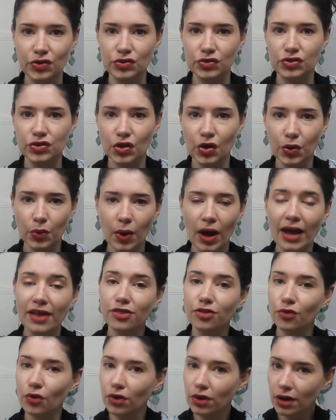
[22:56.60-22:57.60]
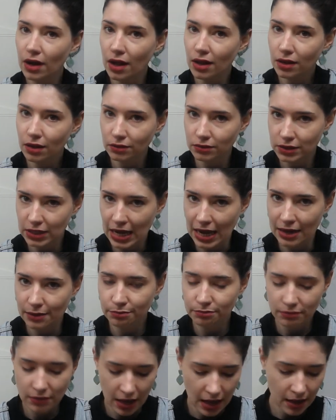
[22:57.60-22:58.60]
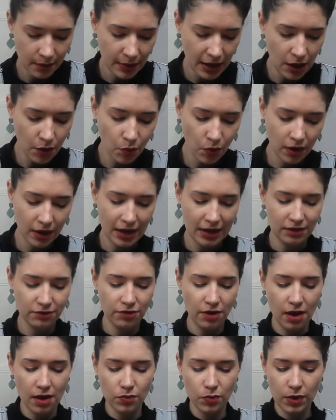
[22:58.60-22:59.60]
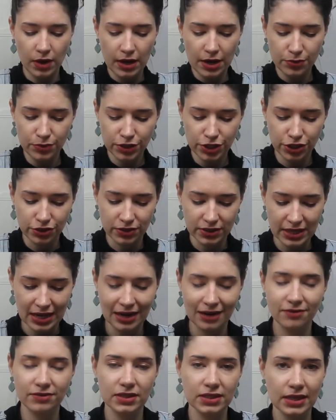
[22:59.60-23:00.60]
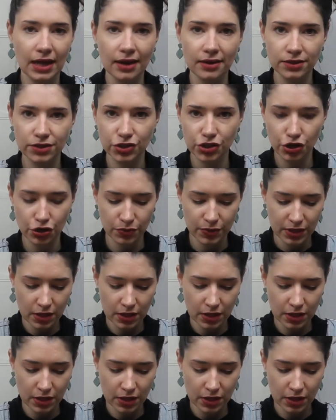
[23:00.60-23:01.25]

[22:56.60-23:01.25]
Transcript: So I thought a long time about what kind of hardware I would use, and I've decided to go with